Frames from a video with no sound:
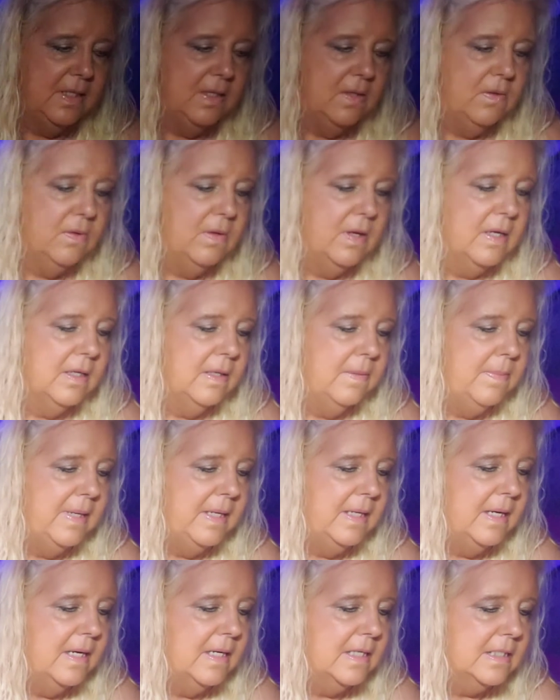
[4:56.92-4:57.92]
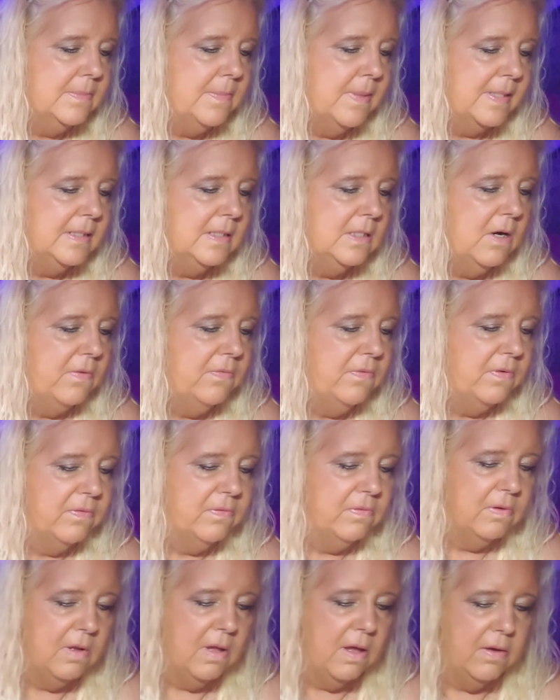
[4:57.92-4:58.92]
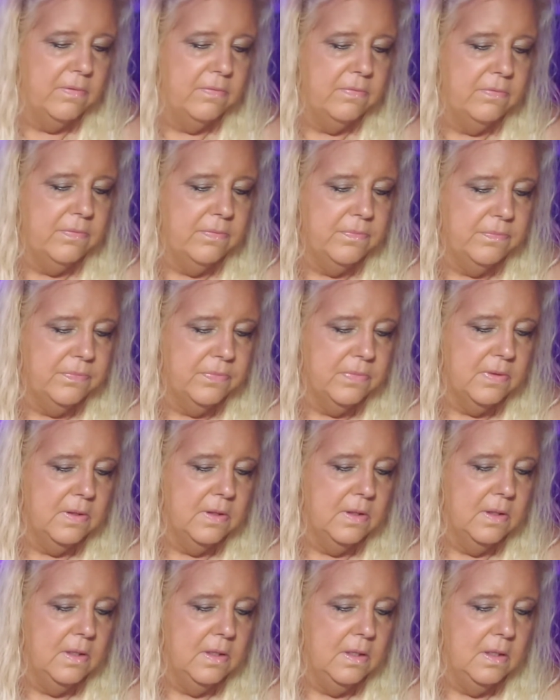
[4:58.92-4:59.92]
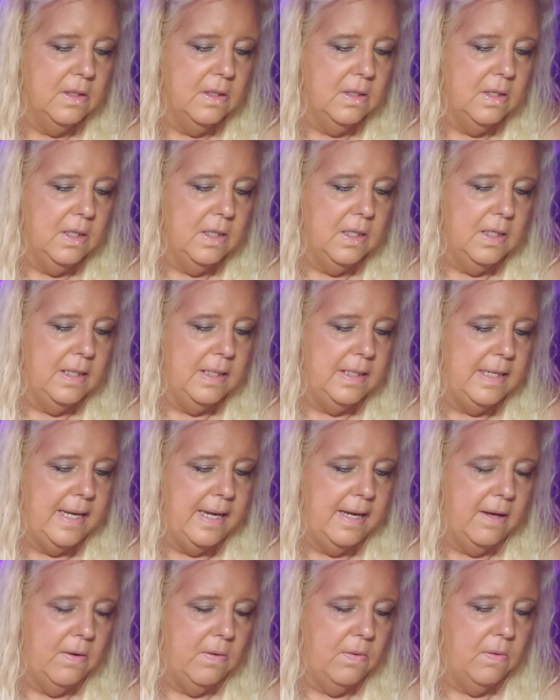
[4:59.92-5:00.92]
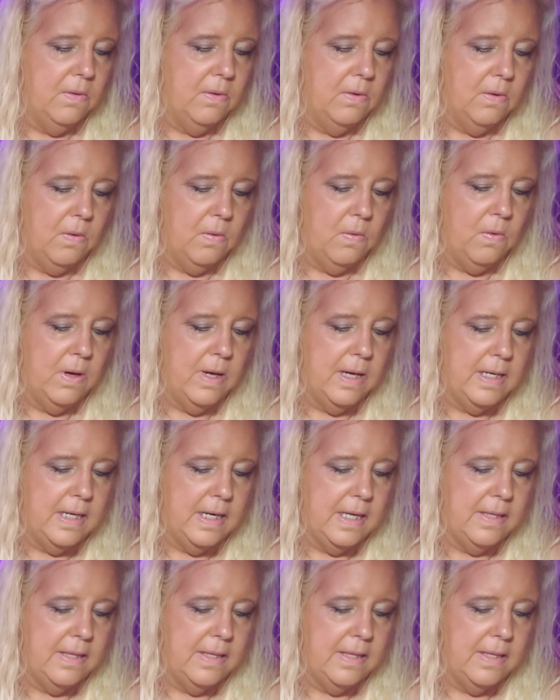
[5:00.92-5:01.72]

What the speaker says: you, it could be an unexpected offer of love. Now, on